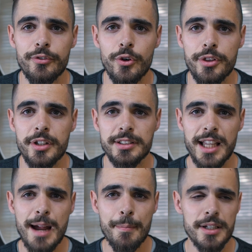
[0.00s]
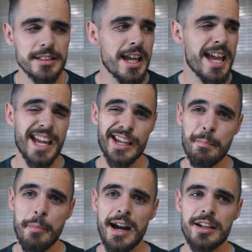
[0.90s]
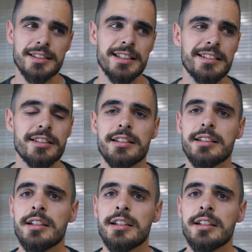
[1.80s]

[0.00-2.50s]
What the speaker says: Four Thirds cameras in comparison to